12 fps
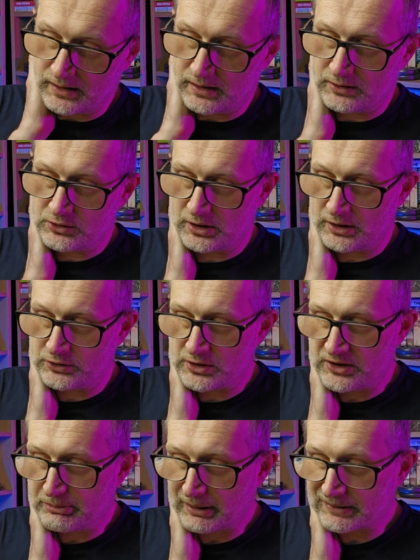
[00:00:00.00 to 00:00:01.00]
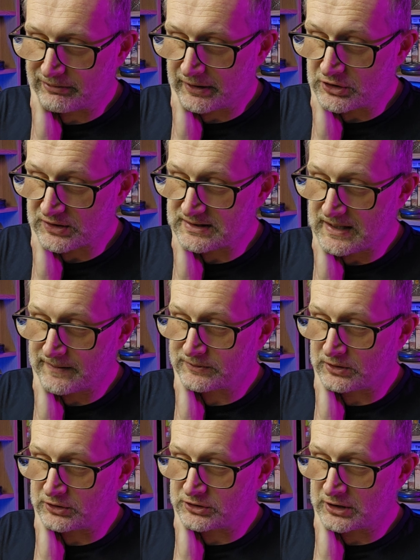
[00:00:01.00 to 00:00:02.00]
Julie's best friend just
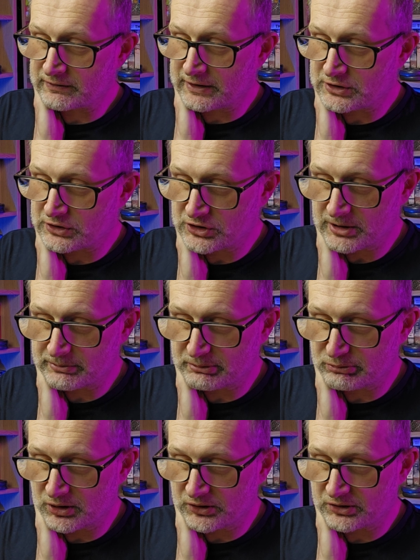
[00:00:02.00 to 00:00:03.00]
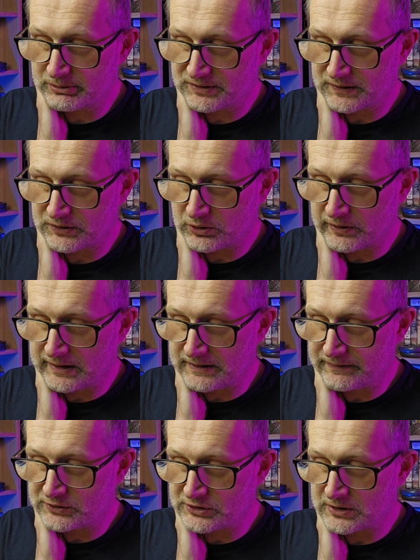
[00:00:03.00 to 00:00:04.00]
left on a generation ship to Proxima Centauri,
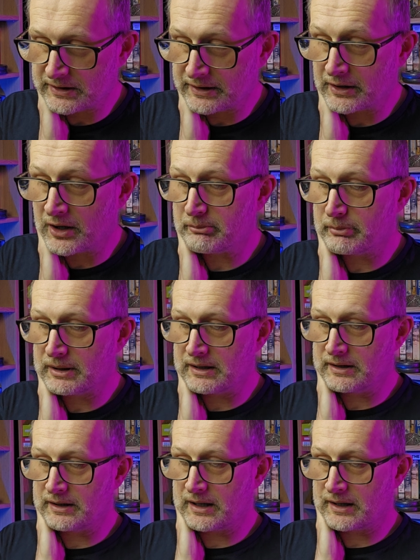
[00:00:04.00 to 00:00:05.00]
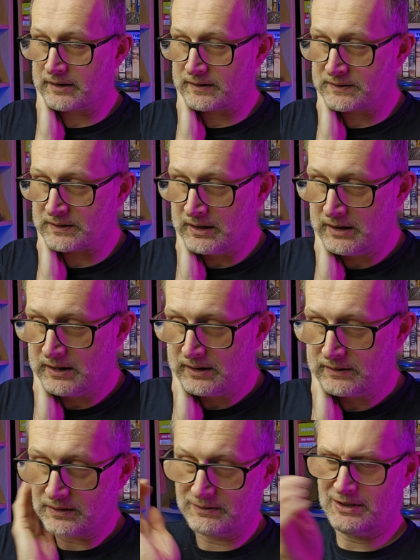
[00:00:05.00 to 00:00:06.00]
leaving Julie and 9 billion others
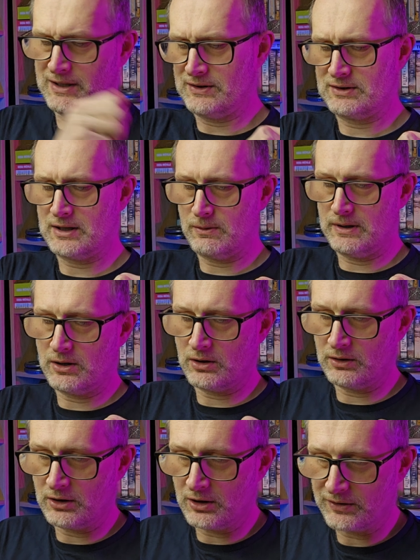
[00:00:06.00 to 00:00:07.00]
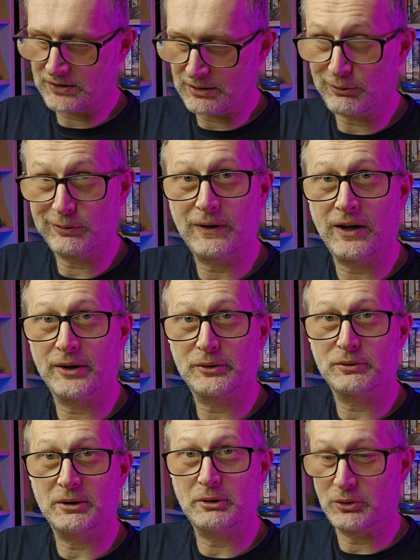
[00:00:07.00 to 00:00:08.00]
to die slowly on the Earth's a little fly.
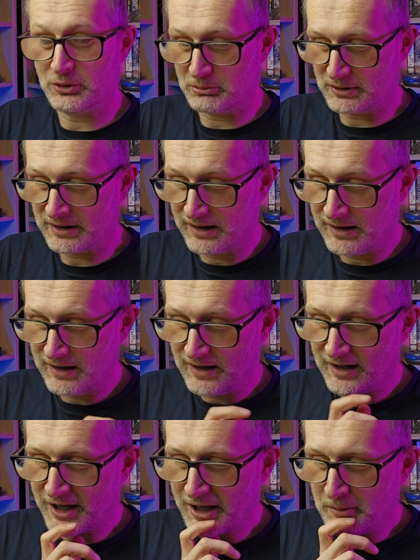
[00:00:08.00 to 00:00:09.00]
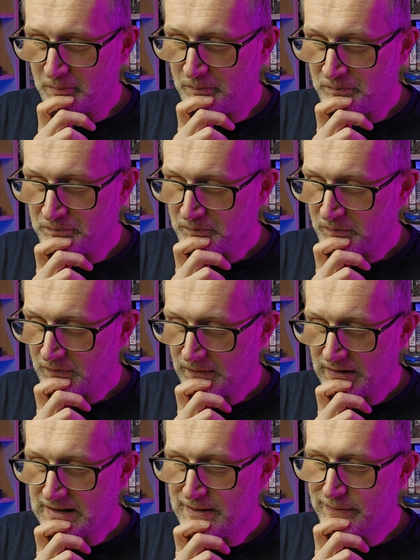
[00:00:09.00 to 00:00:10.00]
It's really annoying me.
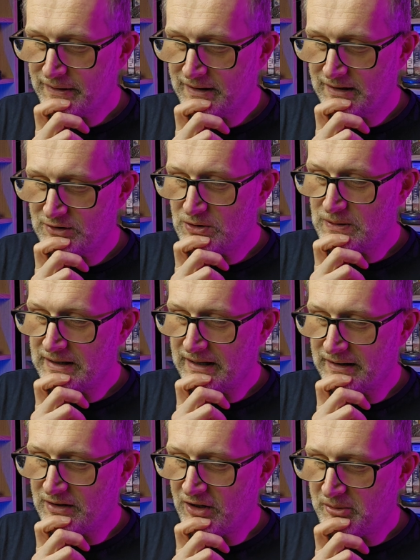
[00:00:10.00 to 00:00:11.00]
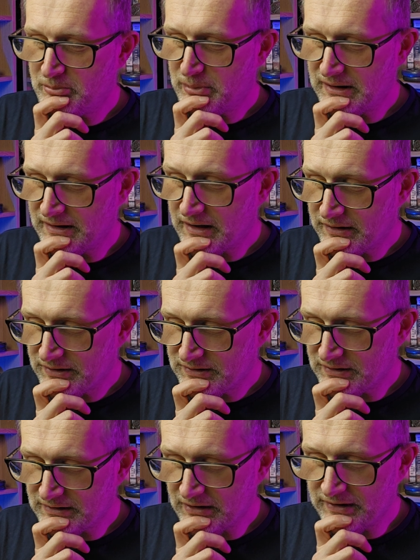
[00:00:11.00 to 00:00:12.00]
Leaving Julie and 9 billion others
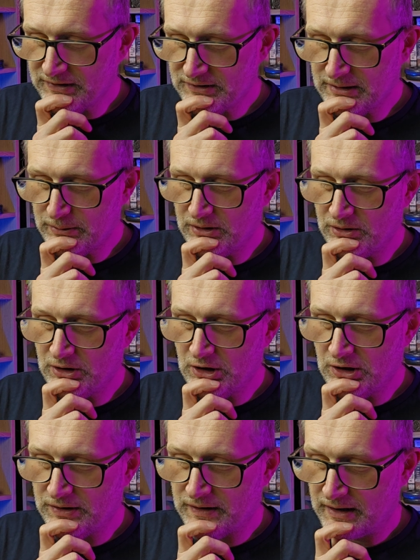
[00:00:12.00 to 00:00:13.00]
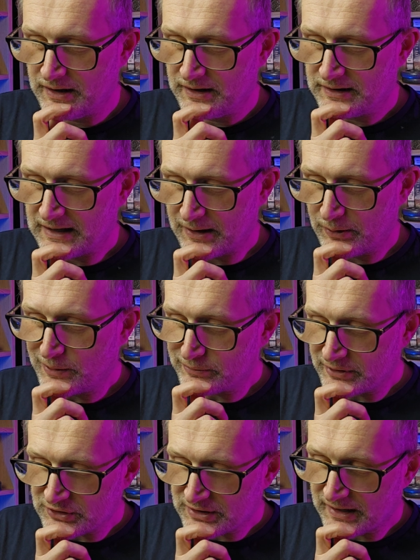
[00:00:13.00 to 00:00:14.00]
to die slowly on Earth. Now
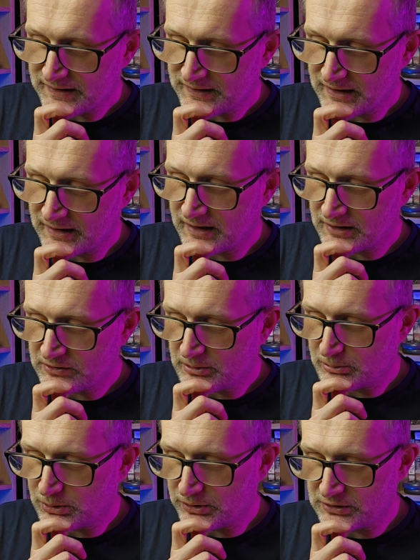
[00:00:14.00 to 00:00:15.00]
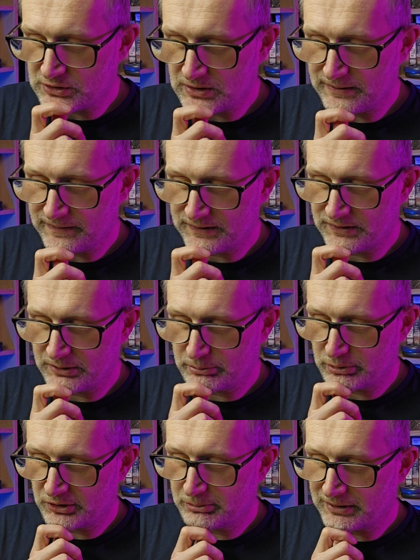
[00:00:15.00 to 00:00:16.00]
overeducated and underemployed, Julie faces the
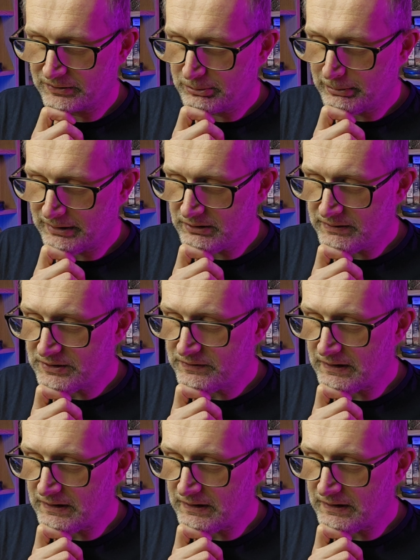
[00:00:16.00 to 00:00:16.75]
prospect of spending the rest of her